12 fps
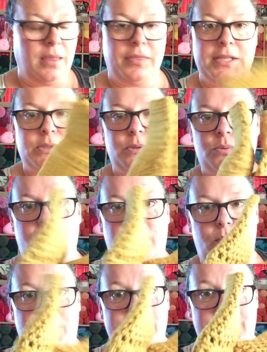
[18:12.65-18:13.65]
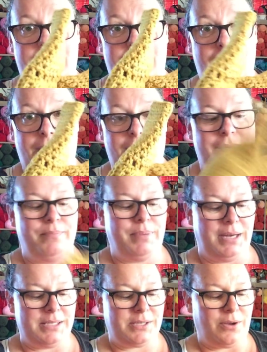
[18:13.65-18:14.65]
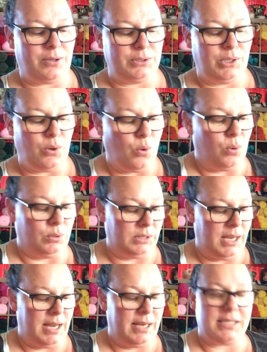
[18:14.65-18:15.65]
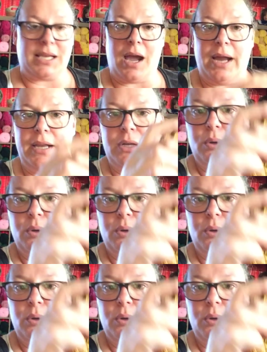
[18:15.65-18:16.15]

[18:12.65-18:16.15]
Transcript: This was one of the ones in there, but it's called Gold, and it's kind of